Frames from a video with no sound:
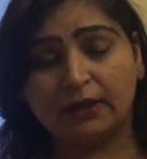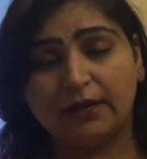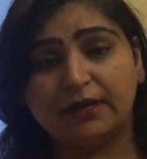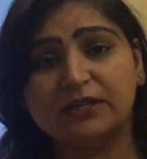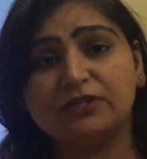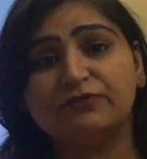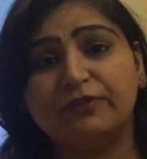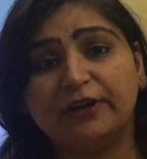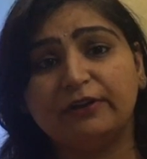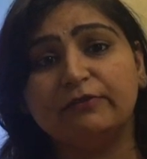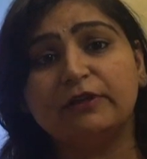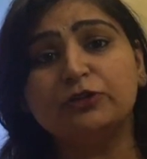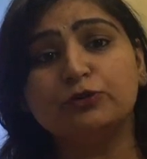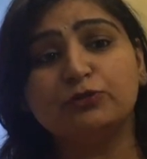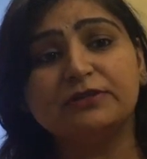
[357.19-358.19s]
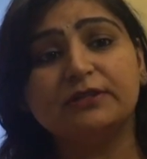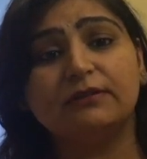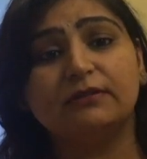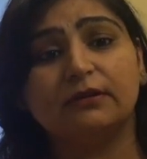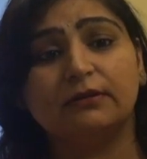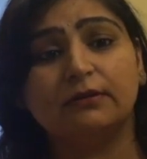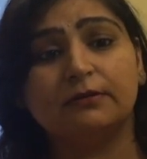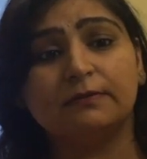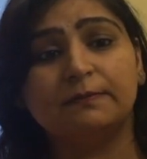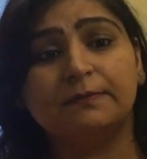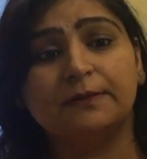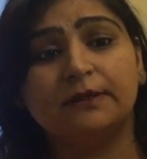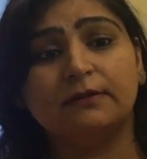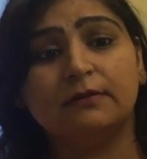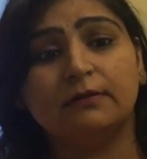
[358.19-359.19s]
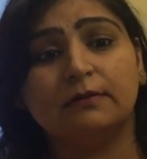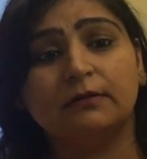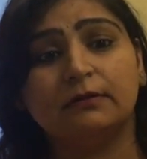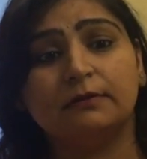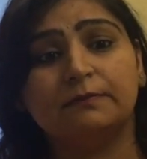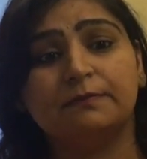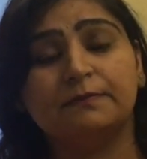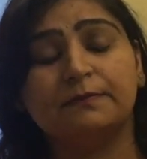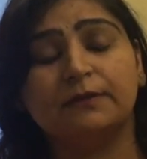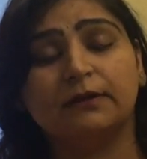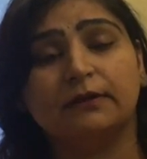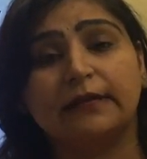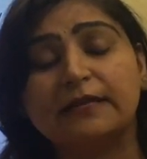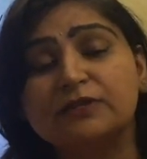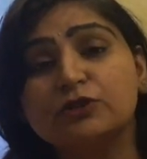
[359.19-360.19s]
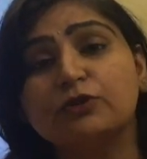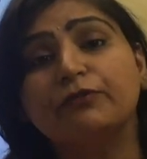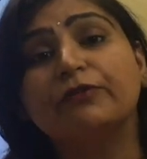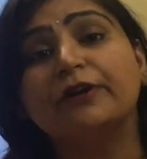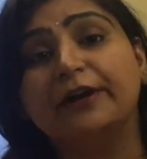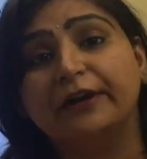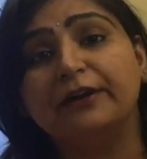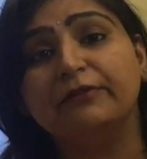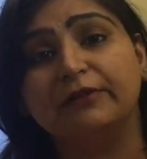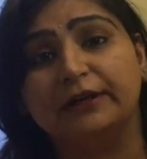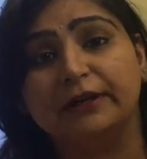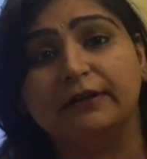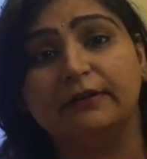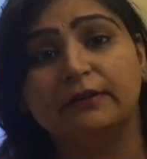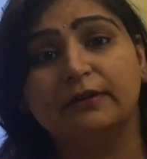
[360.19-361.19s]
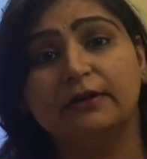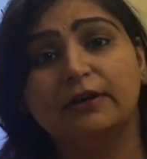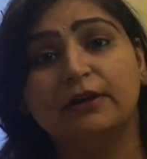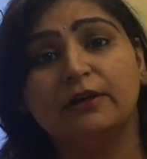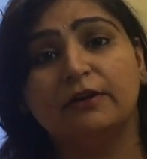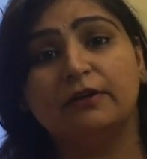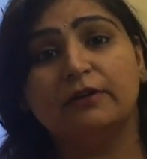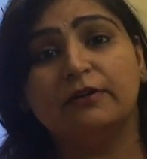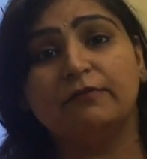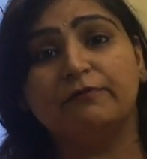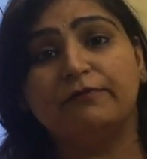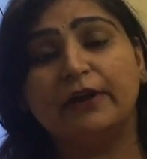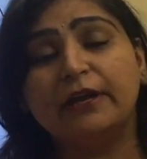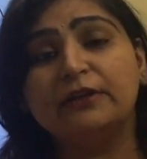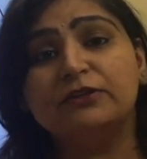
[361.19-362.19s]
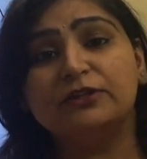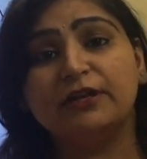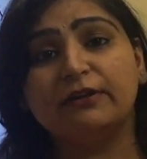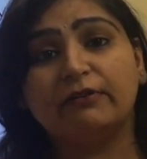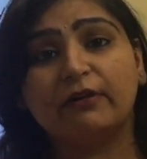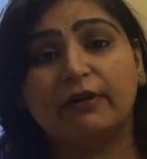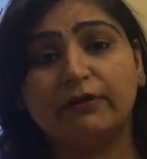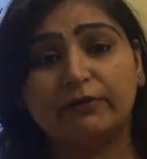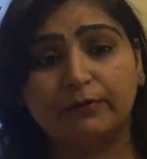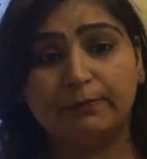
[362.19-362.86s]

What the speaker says: It is very well used in the tests of creativity. When there are